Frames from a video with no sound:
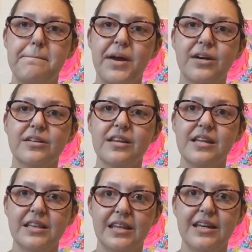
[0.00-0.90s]

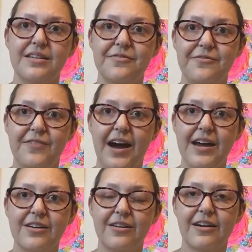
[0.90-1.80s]
barely lit
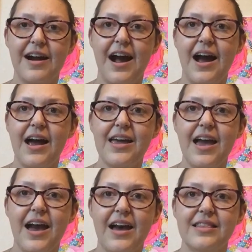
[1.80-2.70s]
fire, I
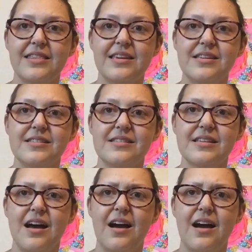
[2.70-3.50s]
had these